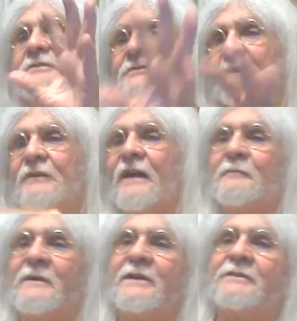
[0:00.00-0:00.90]
So
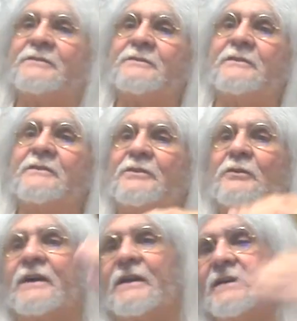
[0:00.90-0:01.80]
that means you'll
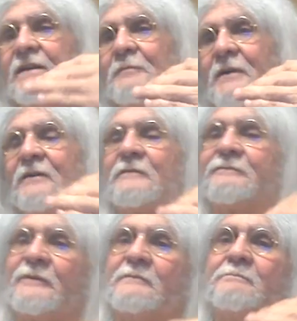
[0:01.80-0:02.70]
get an email
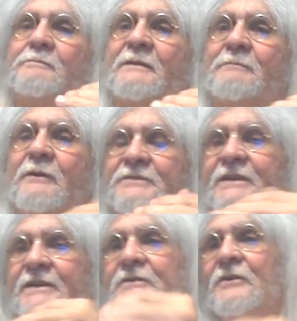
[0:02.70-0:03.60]
from Pen
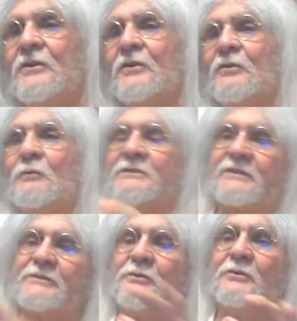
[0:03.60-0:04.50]
Boutique once
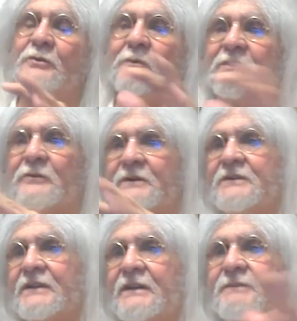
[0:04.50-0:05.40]
I know who the winner
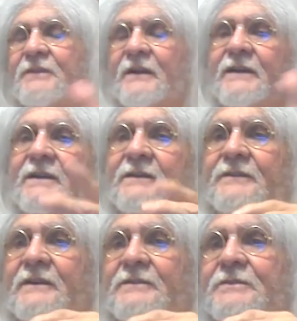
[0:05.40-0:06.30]
is and everything.
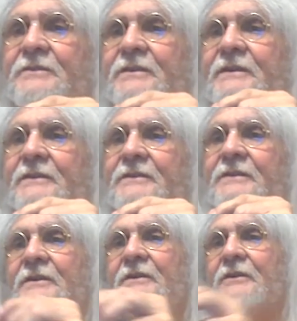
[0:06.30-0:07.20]
And then you can
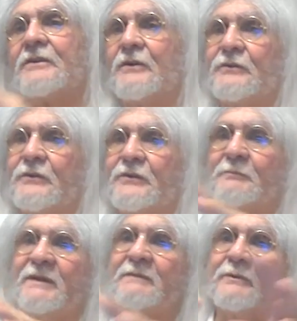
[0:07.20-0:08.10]
Go to the
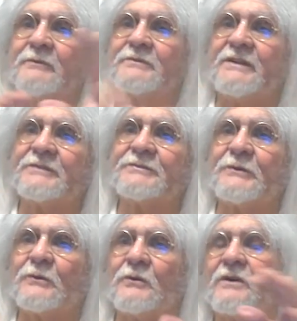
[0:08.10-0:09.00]
pen boutique
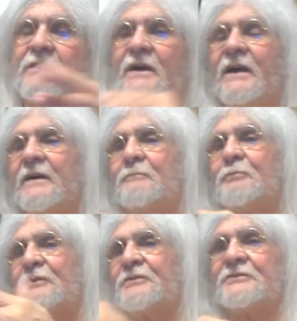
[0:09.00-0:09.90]
store and
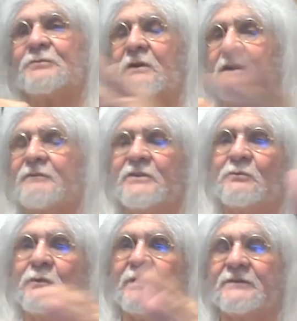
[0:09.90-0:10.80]
purchase whatever
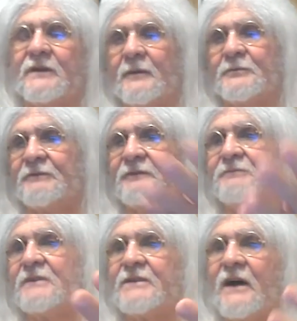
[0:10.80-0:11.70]
you want, up to
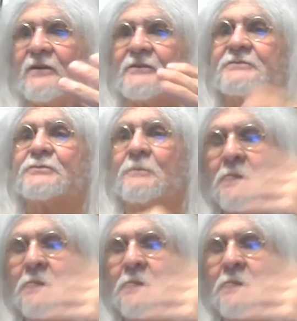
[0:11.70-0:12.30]
$50.